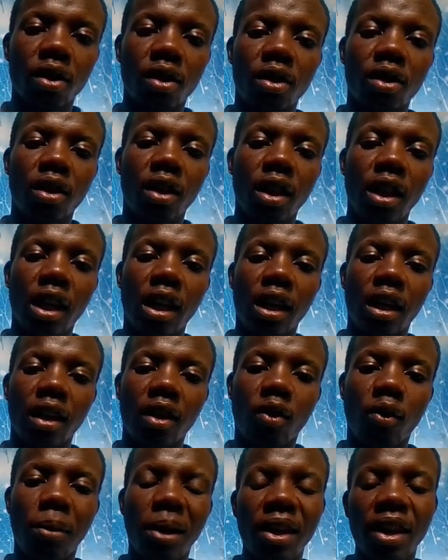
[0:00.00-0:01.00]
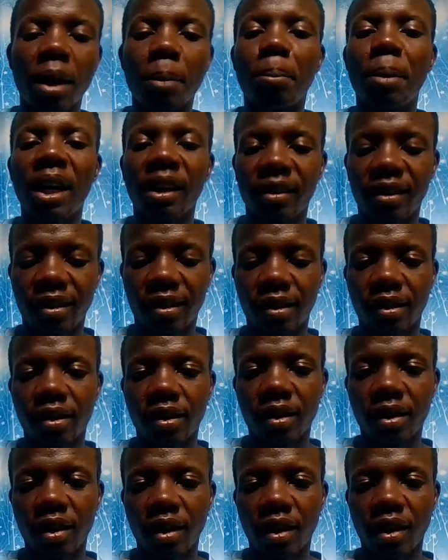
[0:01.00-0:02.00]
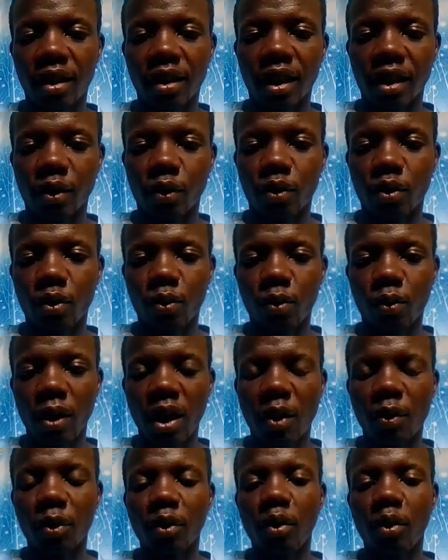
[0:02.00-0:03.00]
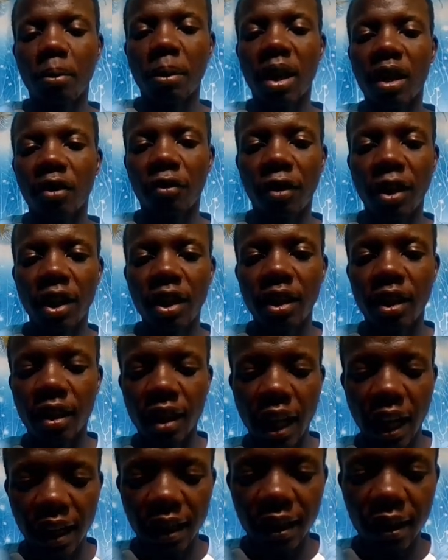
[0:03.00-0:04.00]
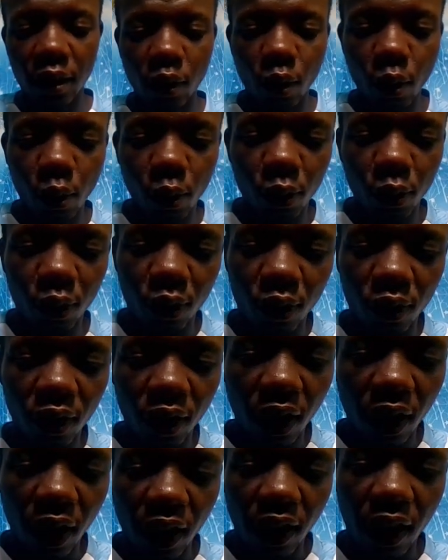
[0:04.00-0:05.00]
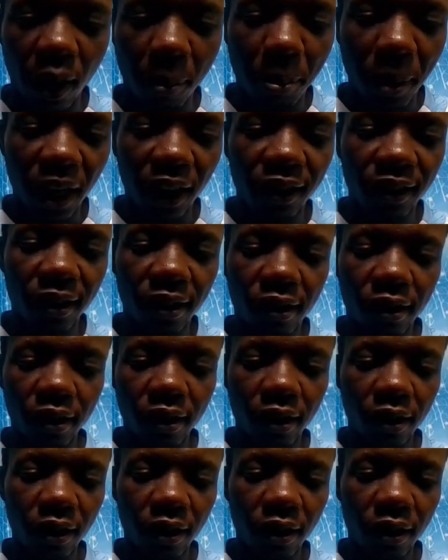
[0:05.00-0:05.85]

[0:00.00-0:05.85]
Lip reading: of other parks that where we normally find the parks.